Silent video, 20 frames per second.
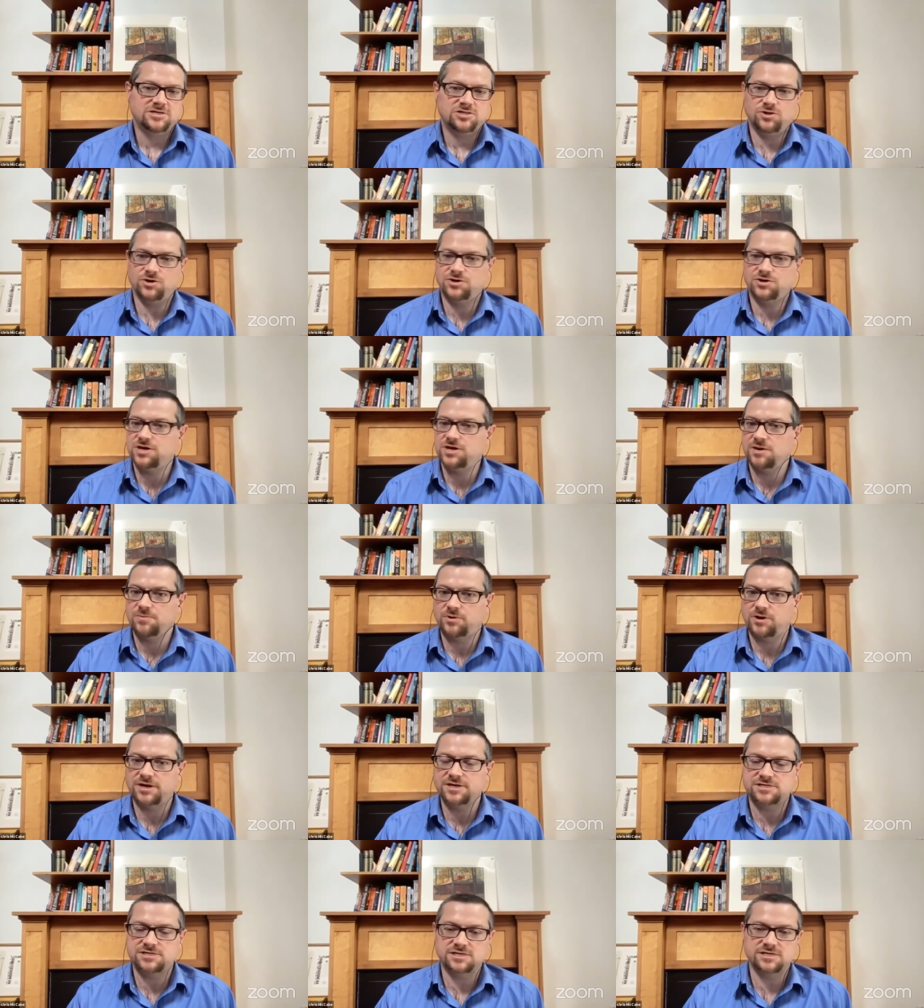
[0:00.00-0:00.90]
looking at
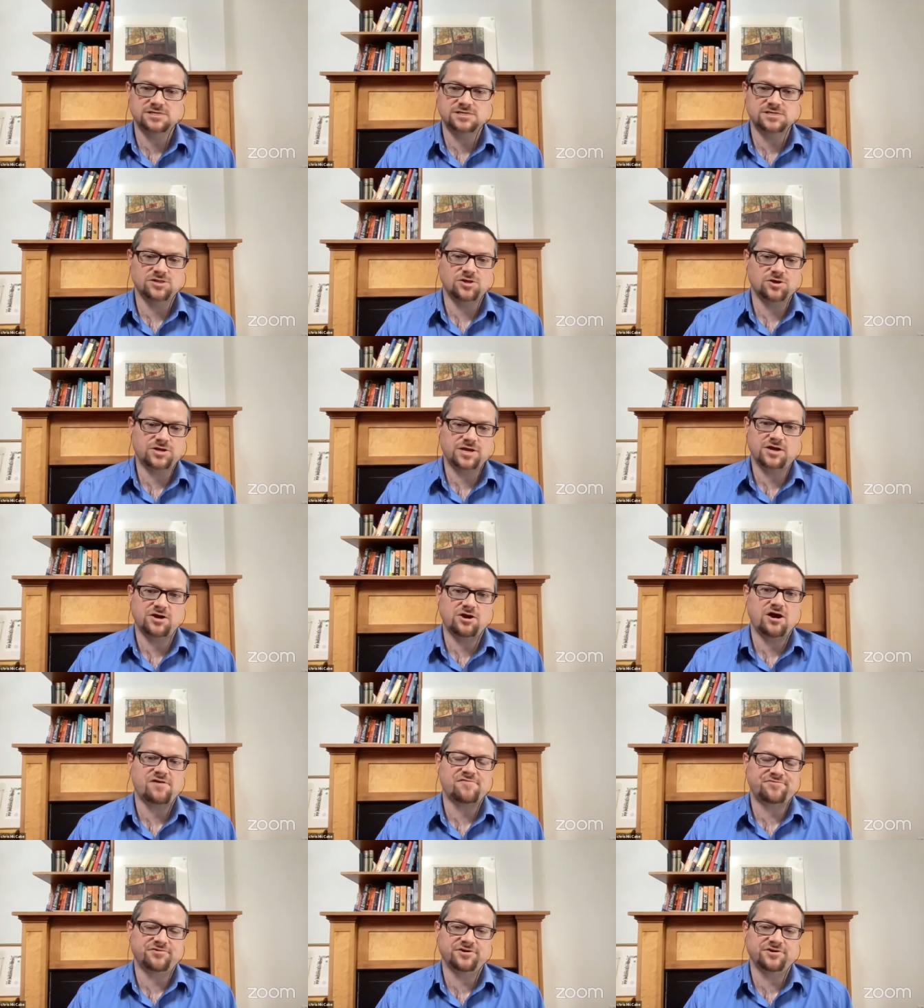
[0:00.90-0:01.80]
prices, looking at
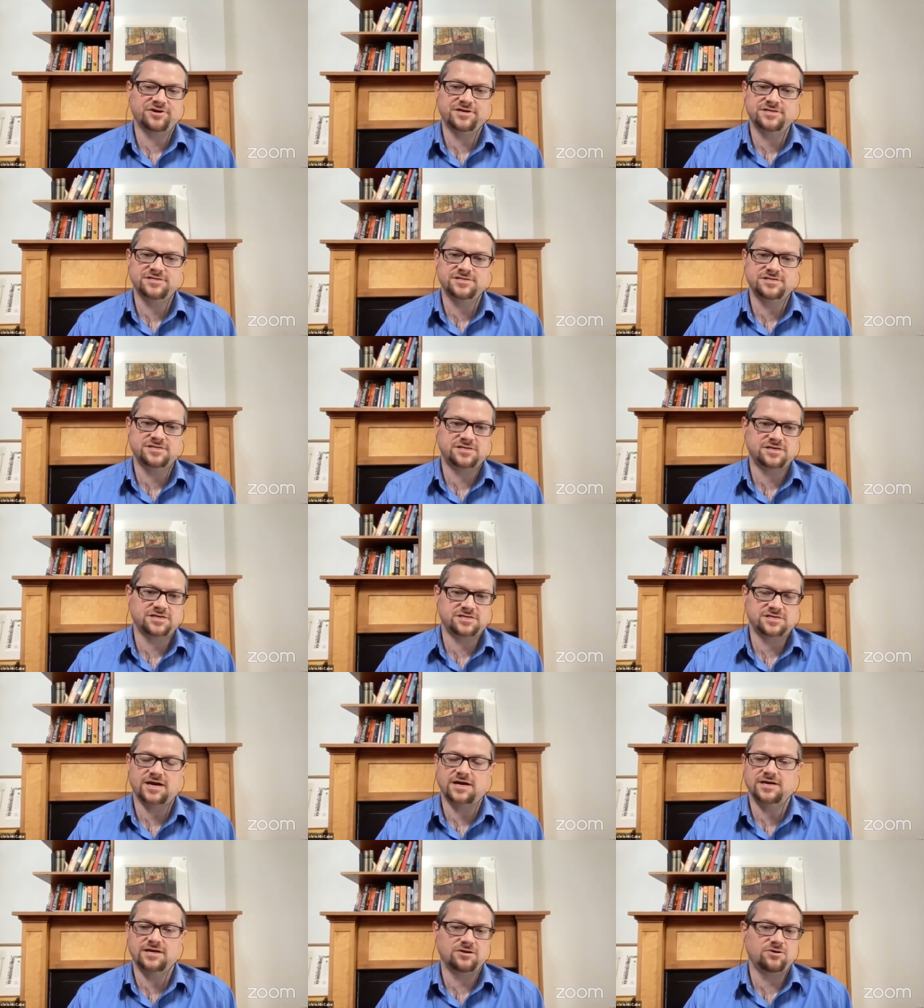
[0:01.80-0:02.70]
offerings,
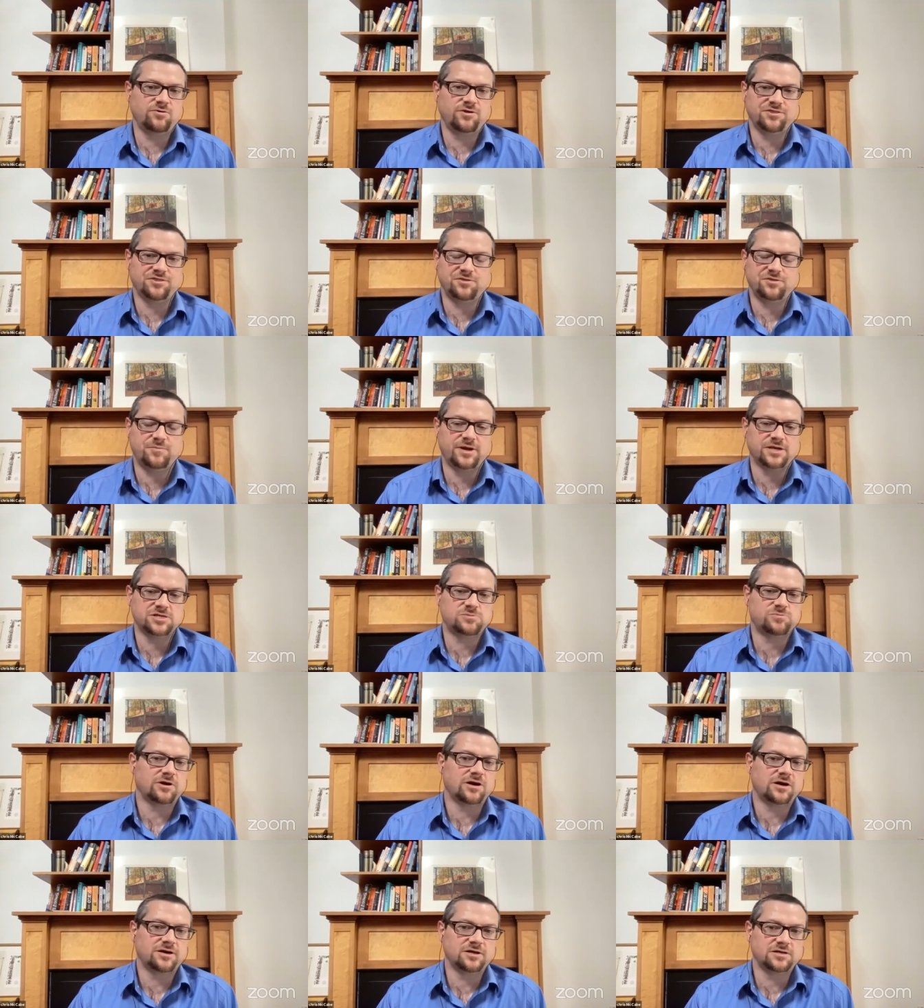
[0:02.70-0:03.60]
deciding who had the best
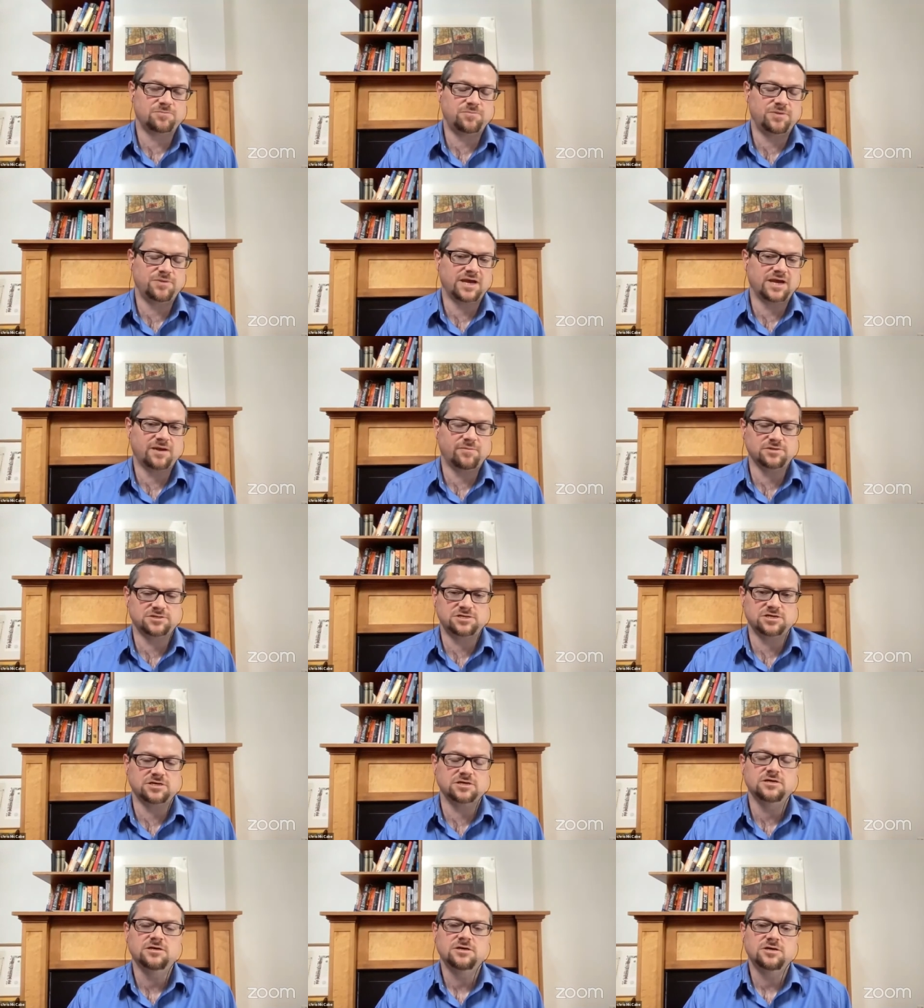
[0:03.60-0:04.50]
product, being able
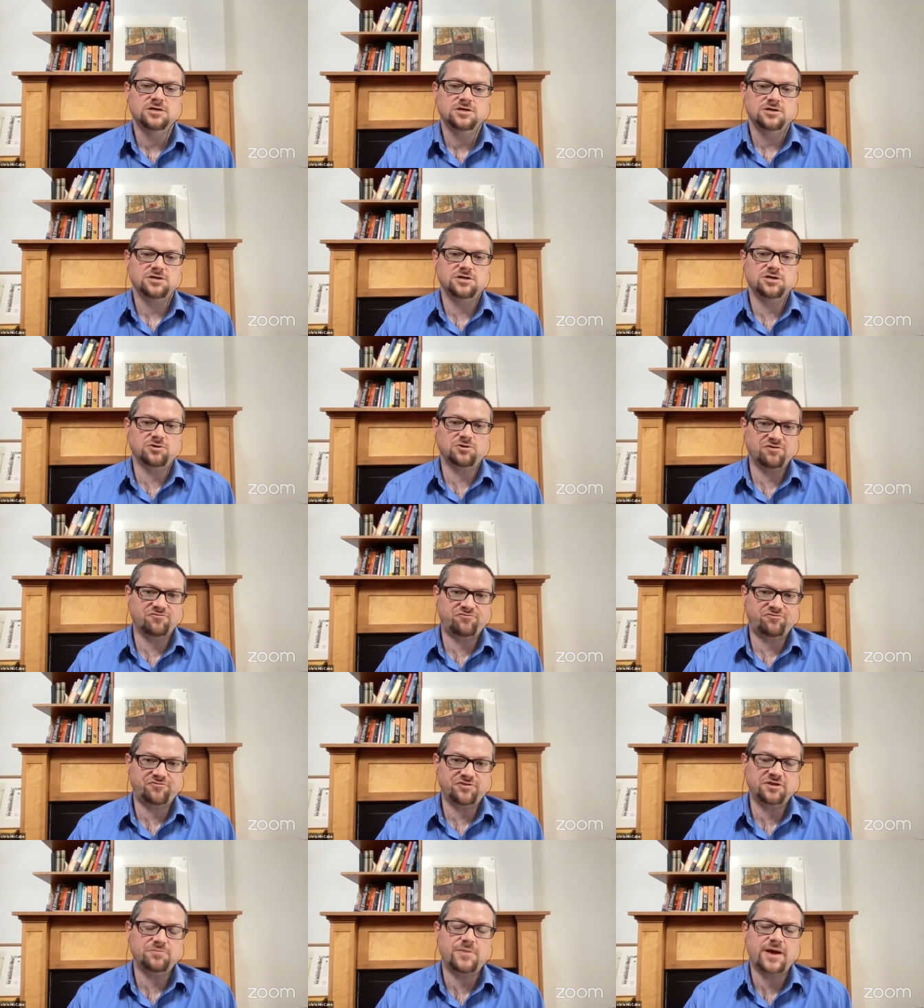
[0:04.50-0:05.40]
to you know give
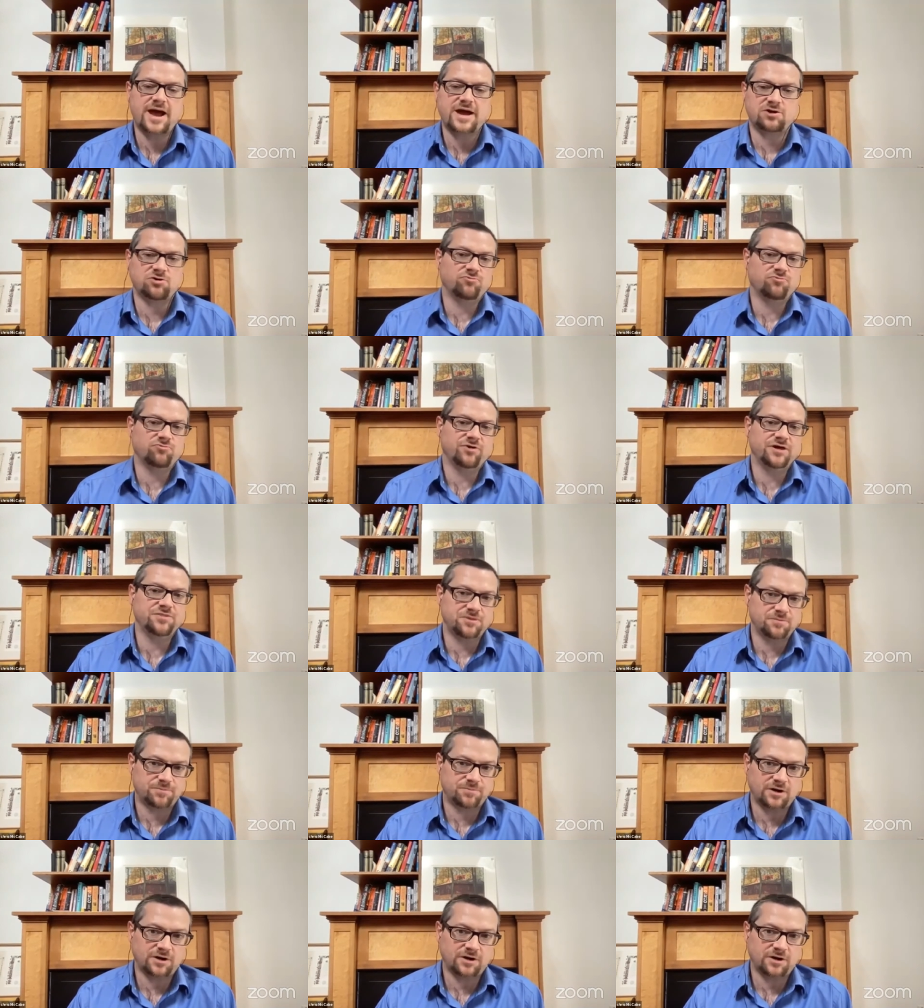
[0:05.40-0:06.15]
feedback or rate the